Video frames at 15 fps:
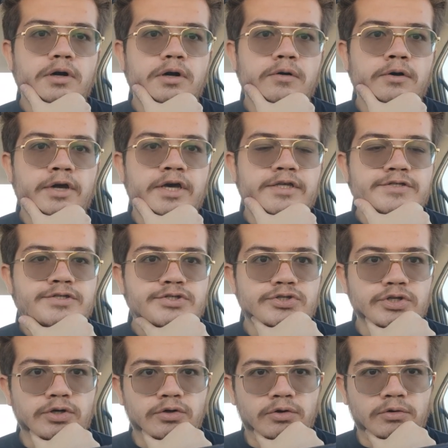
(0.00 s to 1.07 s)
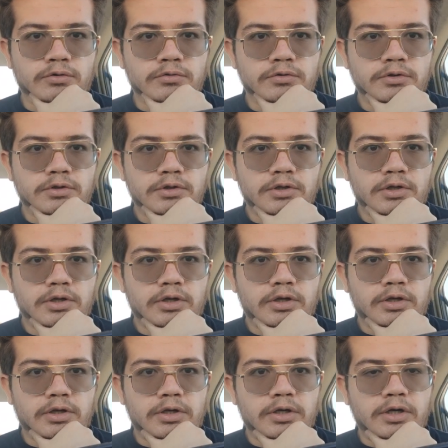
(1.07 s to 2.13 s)
All right, so
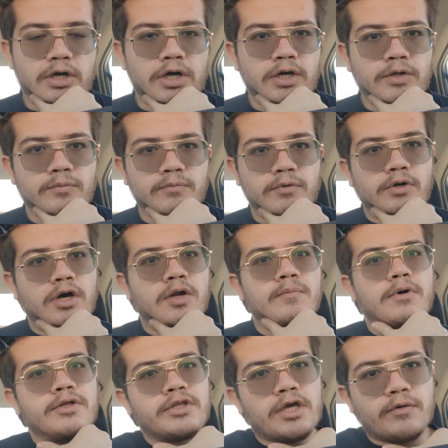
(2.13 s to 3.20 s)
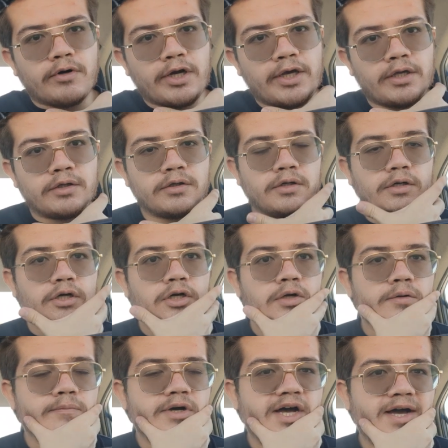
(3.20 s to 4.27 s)
on on Monday, right?
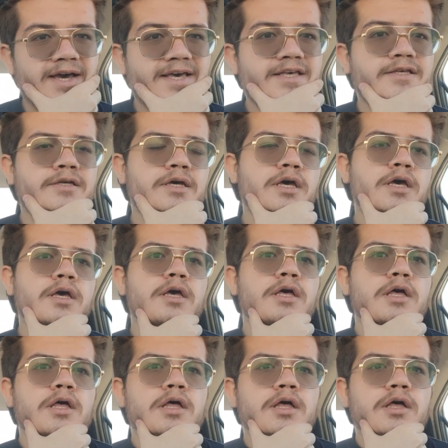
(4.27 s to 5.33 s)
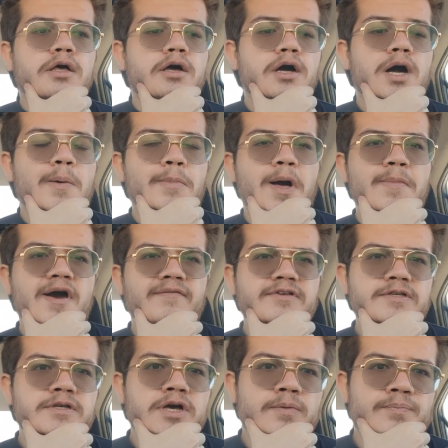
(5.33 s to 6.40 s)
Um, I I'm, I'm
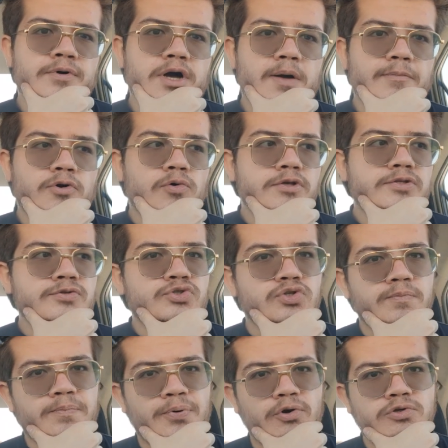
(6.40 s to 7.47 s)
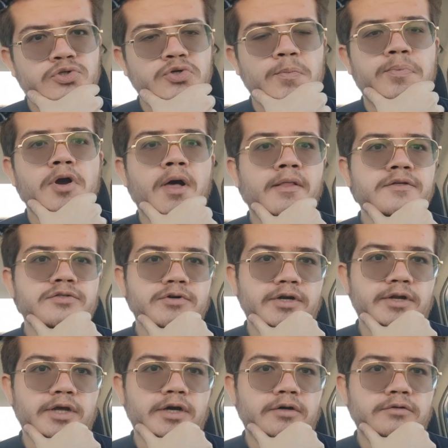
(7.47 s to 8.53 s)
having I'm, I'm going through some personal problems
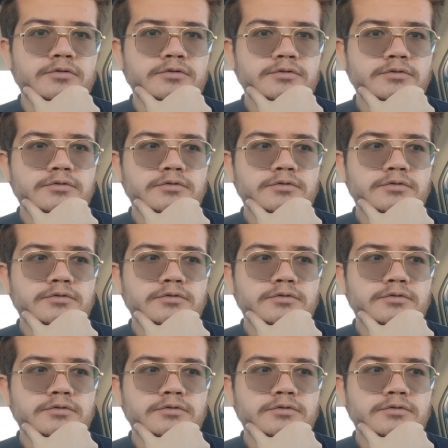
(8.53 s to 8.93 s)
right now,